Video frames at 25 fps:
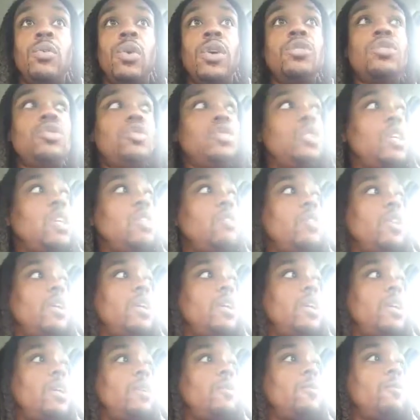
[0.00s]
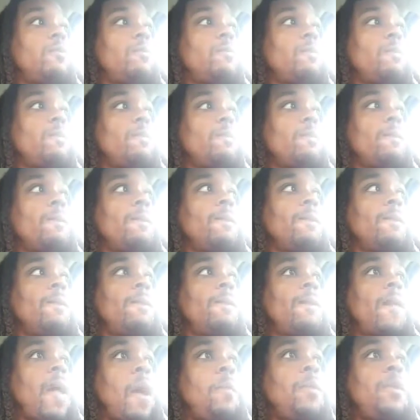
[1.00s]
West Virginia right now.
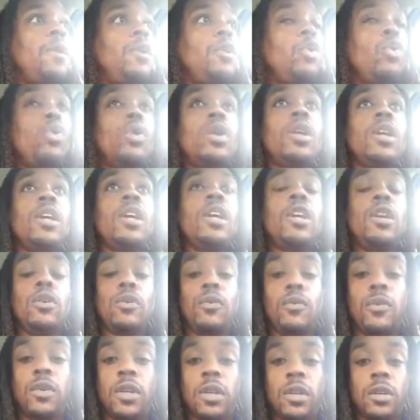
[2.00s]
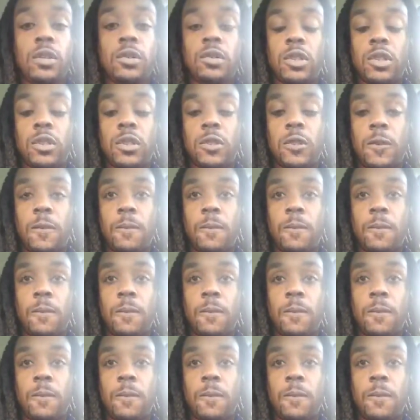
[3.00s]
I've been doing it here for years.